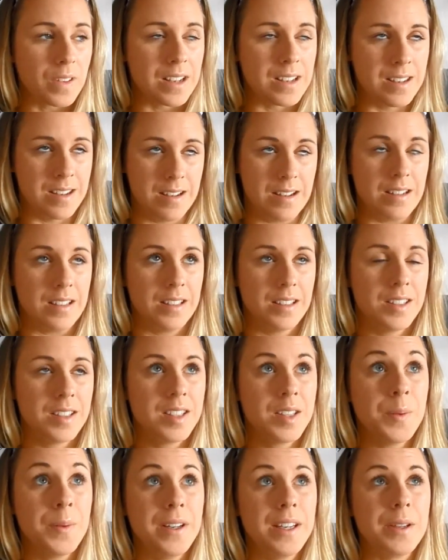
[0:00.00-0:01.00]
Yeah,
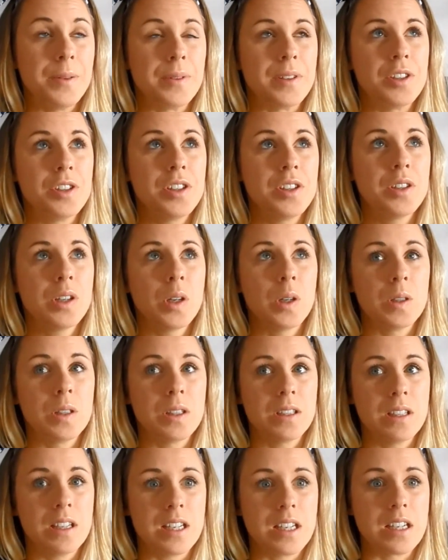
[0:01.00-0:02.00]
so anyway, she told
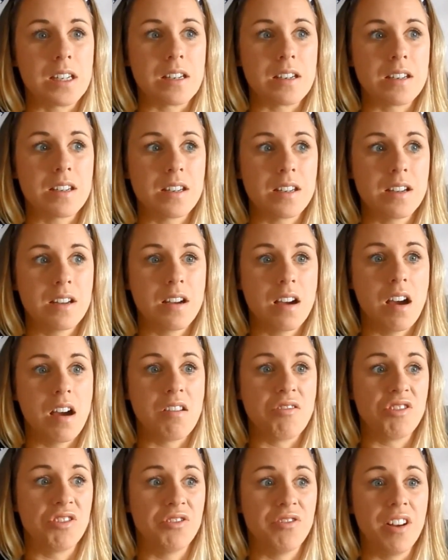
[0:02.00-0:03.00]
us, and I
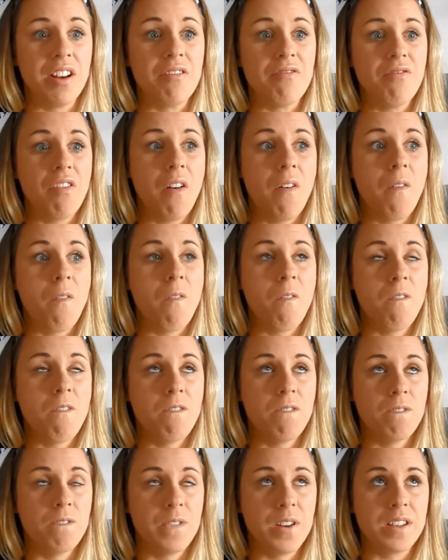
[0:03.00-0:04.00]
just felt
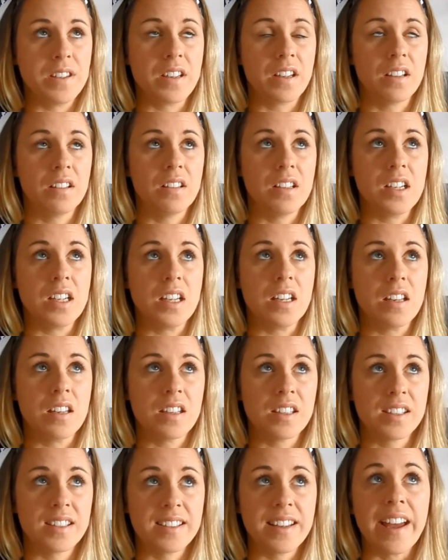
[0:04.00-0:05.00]
physically
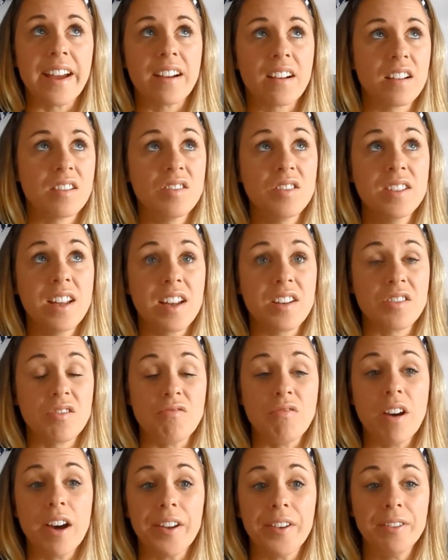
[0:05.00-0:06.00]
sick. I just had to
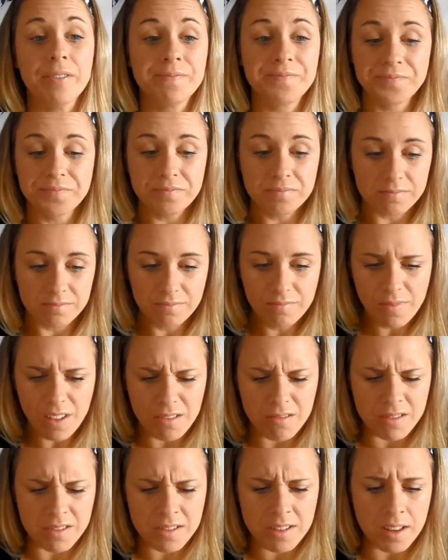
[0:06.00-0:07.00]
run
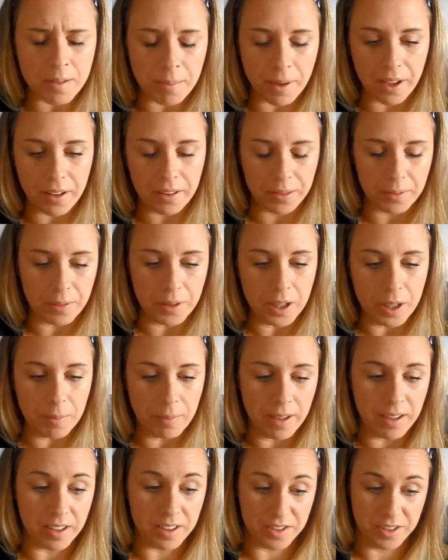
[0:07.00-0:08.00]
onto the bathroom,
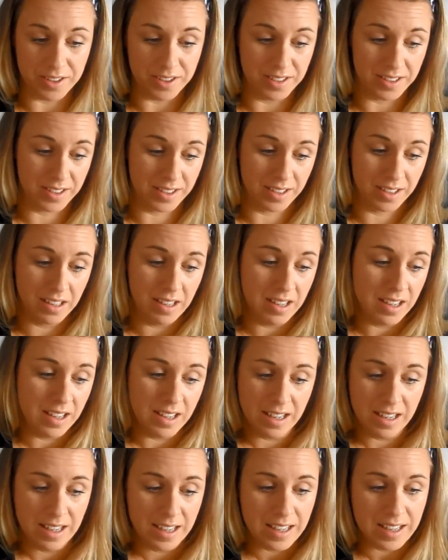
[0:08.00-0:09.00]
and I just
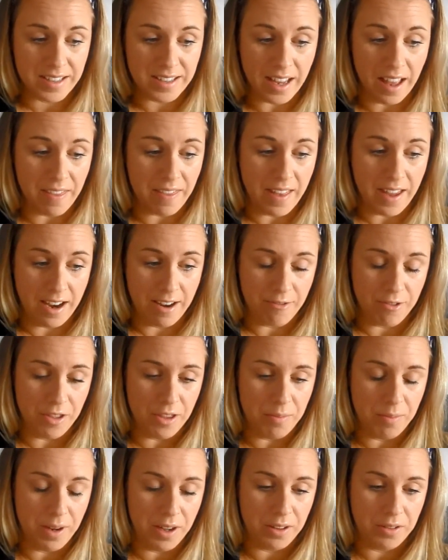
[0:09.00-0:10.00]
sat there on the
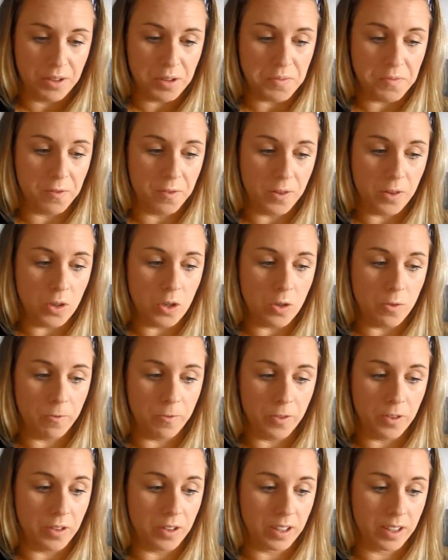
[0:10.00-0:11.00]
bathroom floor
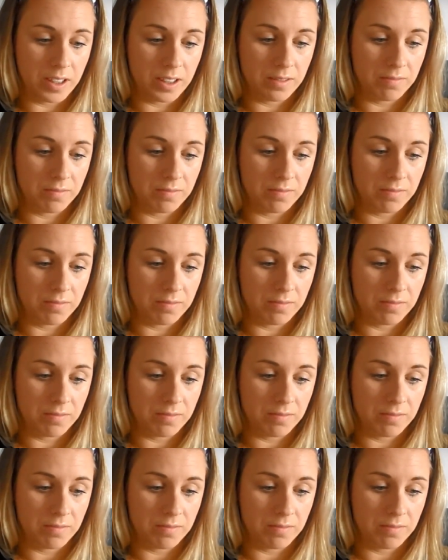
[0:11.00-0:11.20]
for,